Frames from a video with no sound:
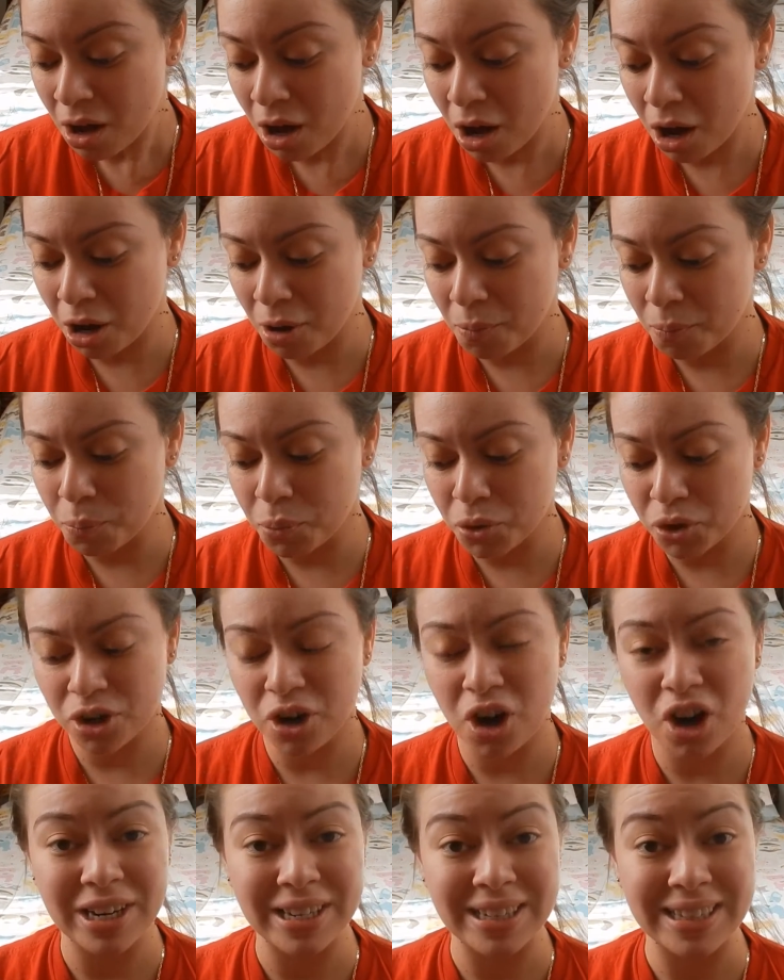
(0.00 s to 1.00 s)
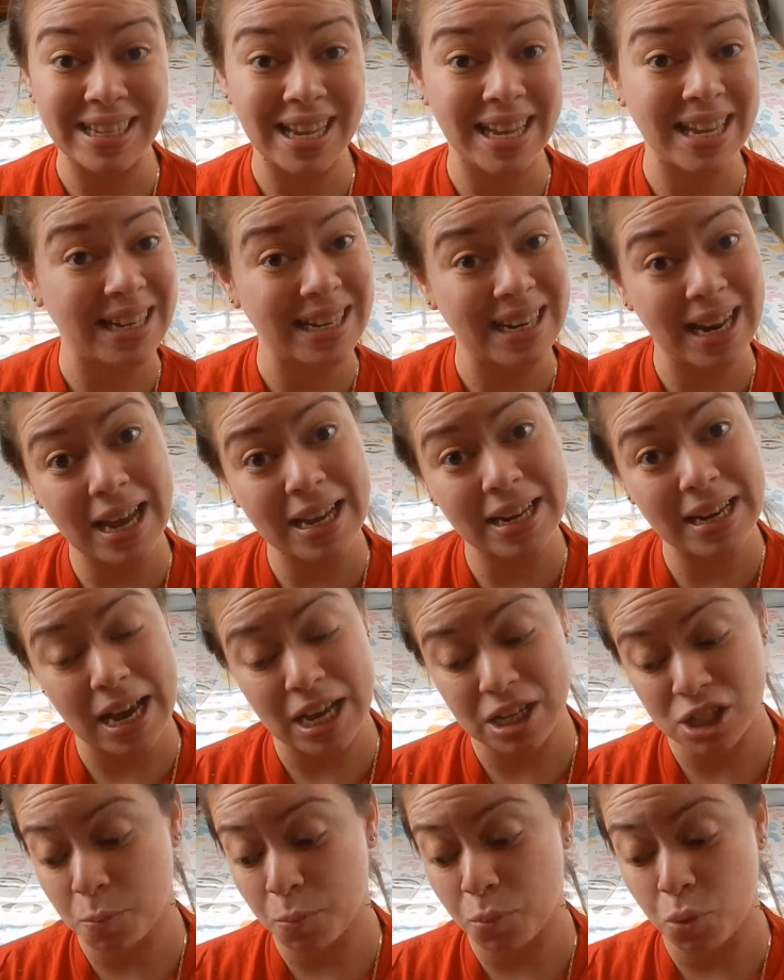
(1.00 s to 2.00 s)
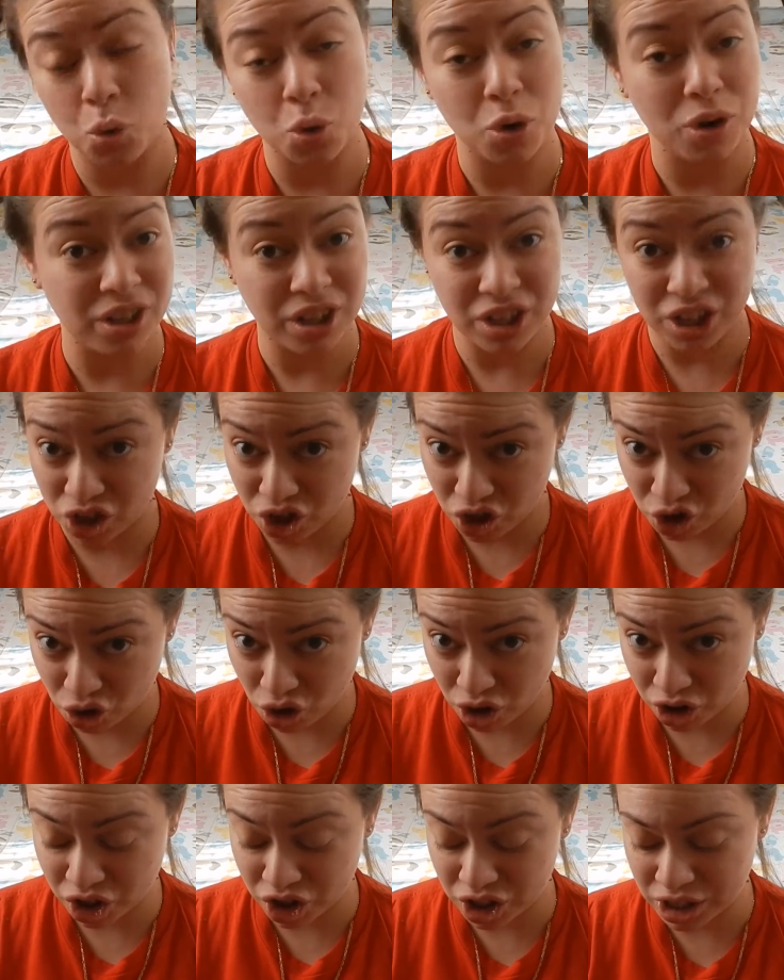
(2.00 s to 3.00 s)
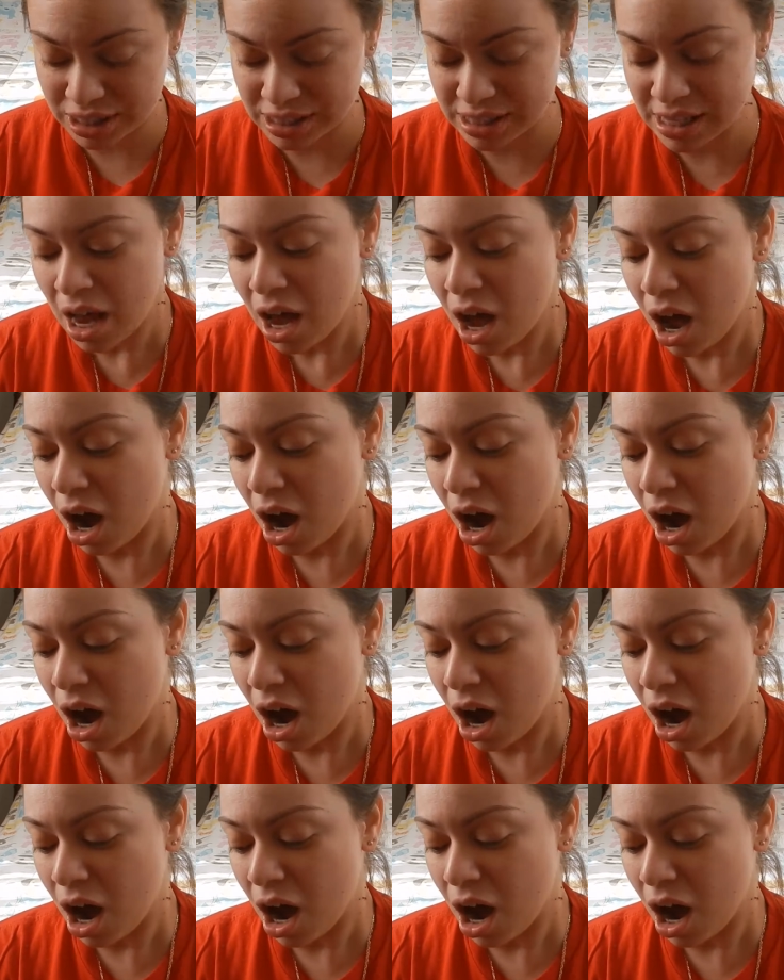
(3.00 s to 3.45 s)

Put it on day and night as per the instructions.